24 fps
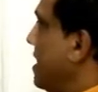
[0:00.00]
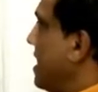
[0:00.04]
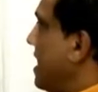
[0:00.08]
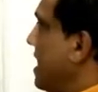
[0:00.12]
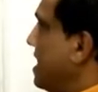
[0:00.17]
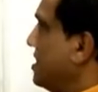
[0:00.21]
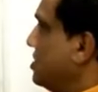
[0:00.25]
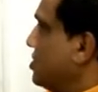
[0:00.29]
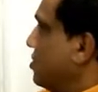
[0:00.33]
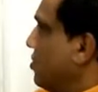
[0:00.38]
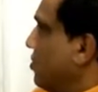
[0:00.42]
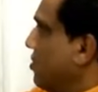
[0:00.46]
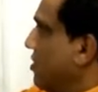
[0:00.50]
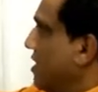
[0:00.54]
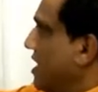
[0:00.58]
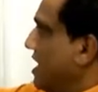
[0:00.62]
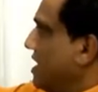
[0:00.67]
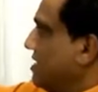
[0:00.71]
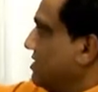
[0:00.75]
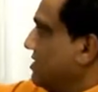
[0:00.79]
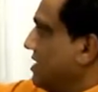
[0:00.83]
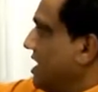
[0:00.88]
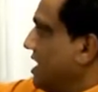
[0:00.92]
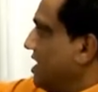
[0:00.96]
As long
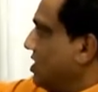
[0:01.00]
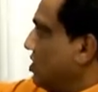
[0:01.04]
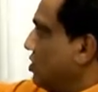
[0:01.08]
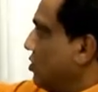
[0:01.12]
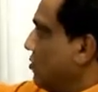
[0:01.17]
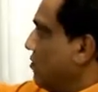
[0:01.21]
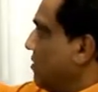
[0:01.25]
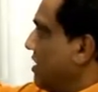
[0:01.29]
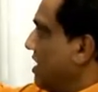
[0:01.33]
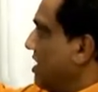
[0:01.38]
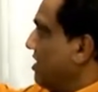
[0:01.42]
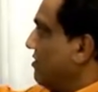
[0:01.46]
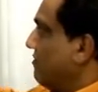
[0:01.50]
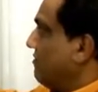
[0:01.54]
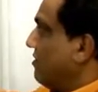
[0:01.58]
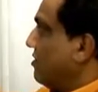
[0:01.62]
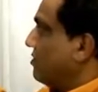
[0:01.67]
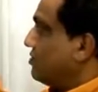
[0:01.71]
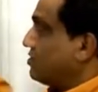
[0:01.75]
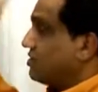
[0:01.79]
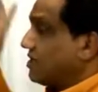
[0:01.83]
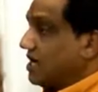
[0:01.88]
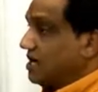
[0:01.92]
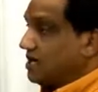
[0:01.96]
as electromagnetic
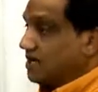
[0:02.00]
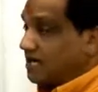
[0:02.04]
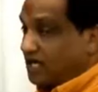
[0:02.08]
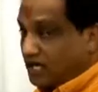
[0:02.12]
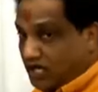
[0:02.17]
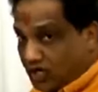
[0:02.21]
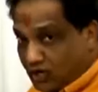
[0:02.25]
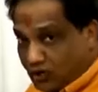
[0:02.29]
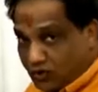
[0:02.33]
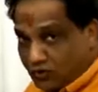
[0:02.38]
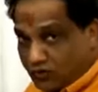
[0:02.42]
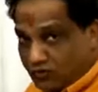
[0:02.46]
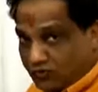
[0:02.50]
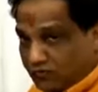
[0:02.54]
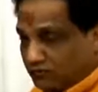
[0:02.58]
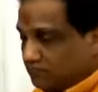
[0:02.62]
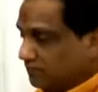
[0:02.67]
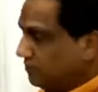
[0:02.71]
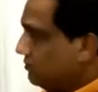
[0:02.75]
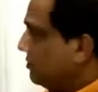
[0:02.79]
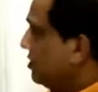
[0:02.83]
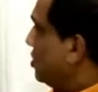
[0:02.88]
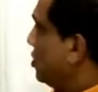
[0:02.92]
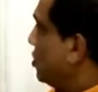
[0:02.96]
waves
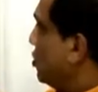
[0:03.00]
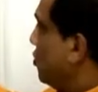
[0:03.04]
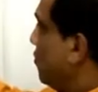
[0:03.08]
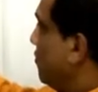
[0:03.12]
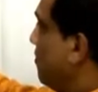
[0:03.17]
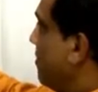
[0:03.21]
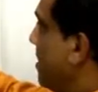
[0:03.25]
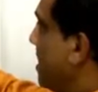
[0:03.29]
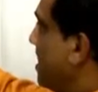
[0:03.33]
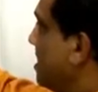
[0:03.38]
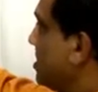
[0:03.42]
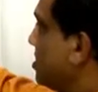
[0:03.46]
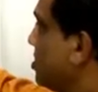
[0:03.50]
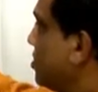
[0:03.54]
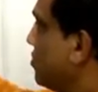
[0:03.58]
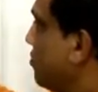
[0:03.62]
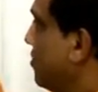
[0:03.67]
continue to pass